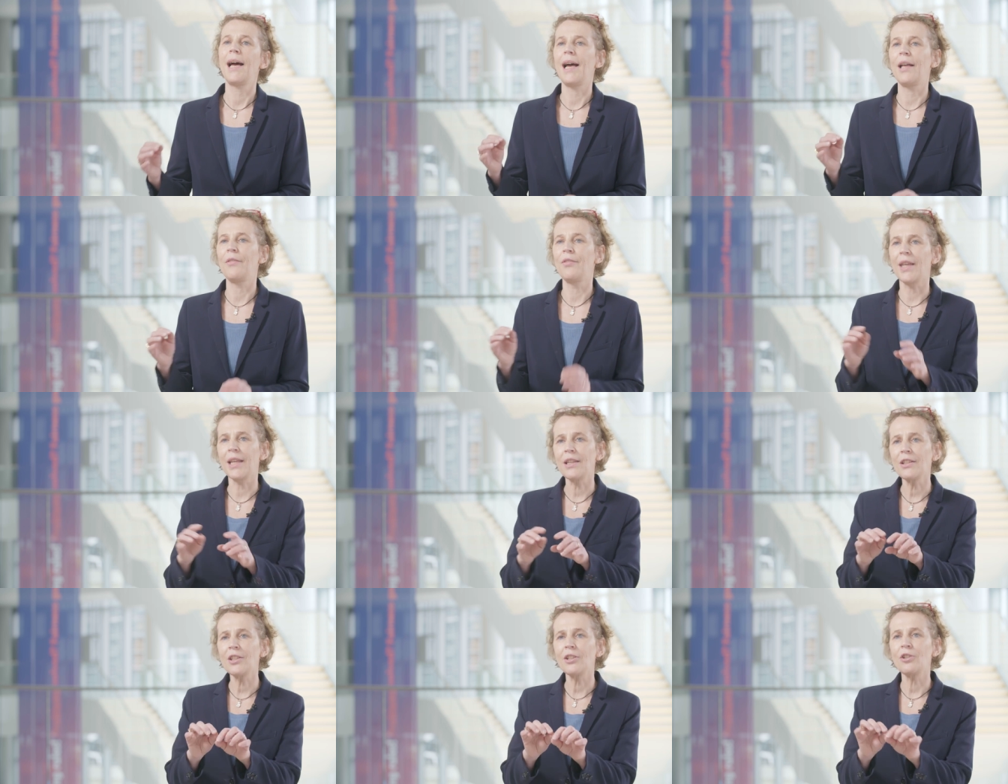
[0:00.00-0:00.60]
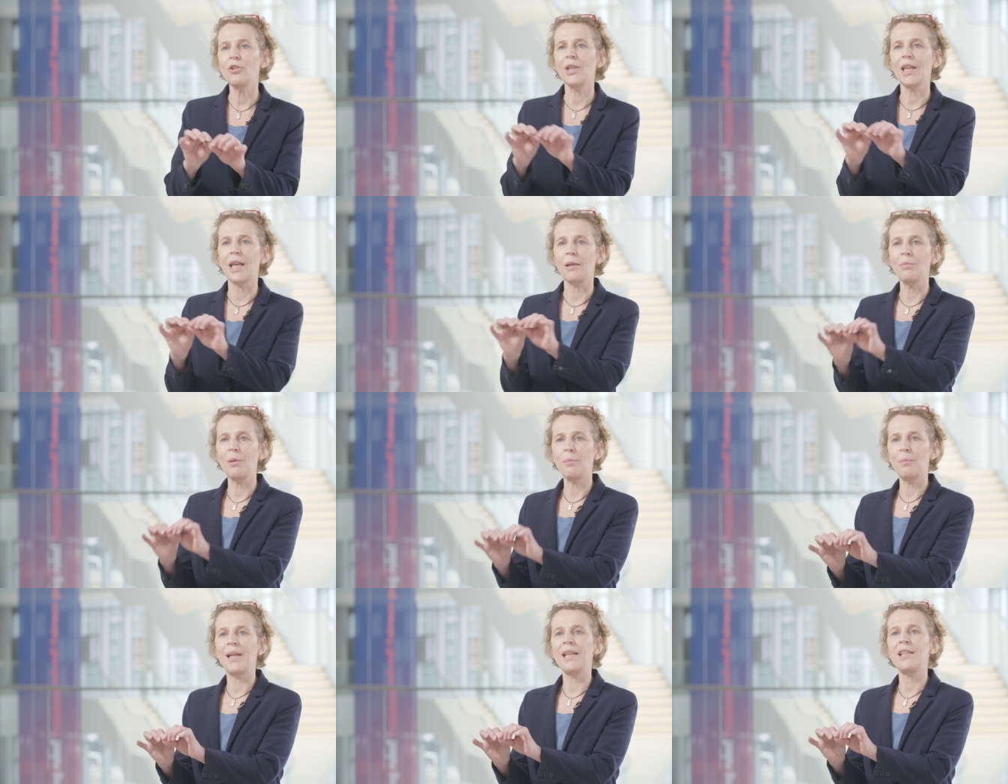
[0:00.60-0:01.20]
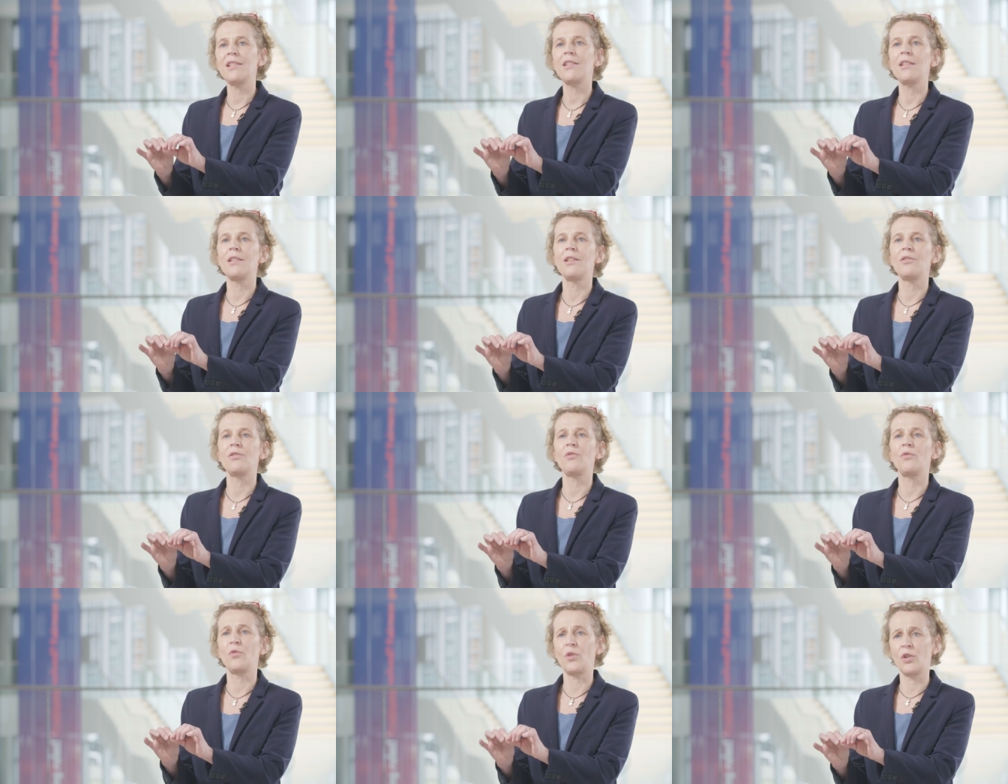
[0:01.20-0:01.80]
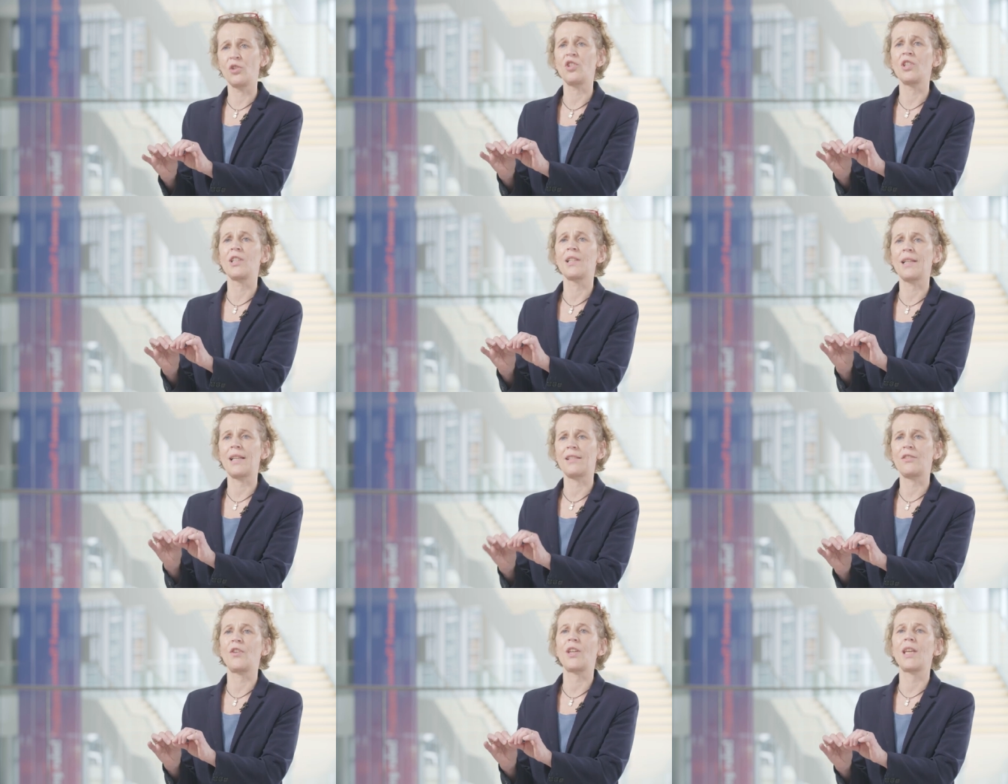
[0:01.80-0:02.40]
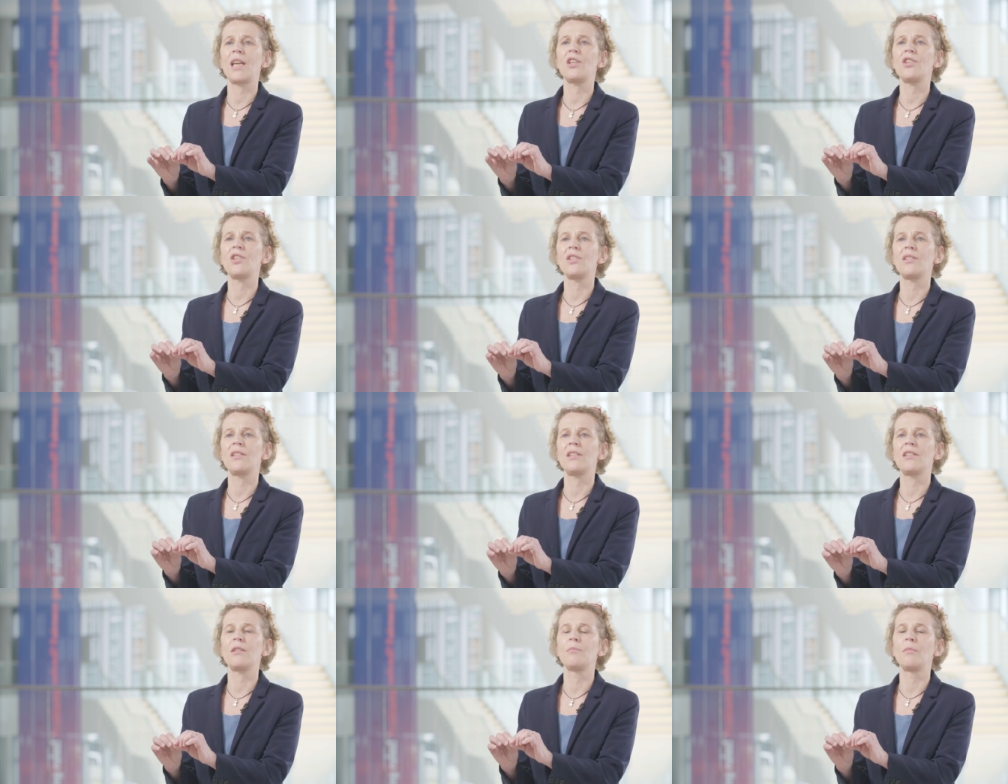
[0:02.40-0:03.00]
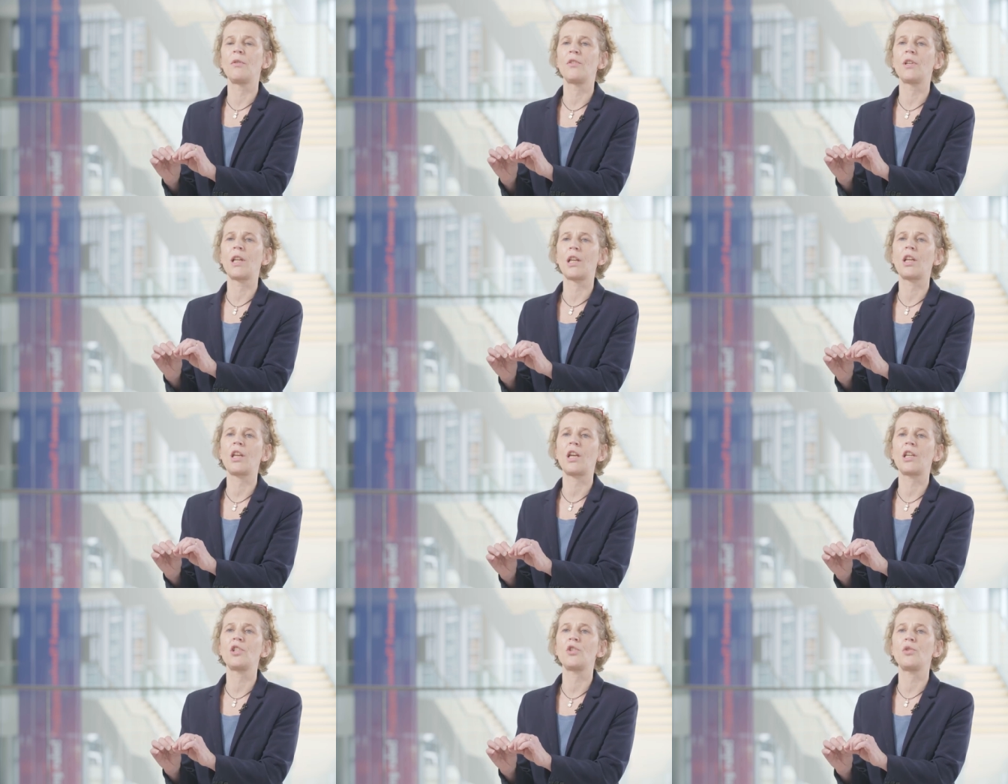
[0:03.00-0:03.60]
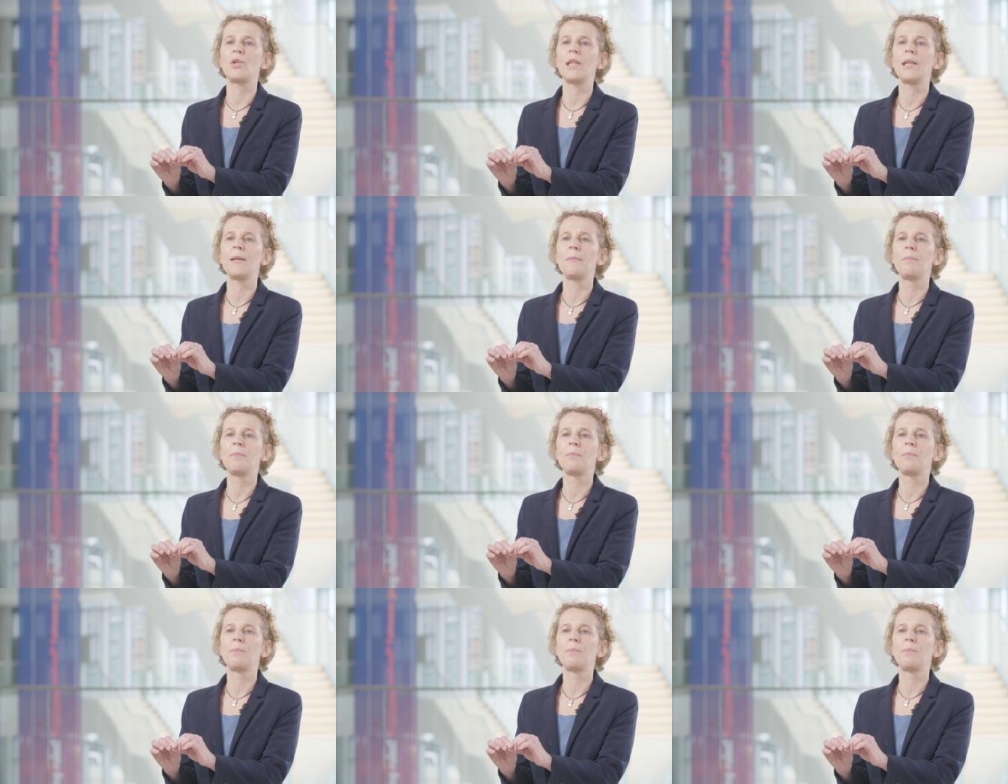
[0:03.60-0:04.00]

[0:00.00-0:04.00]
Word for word: and then you can be placed in a function classification system of another country.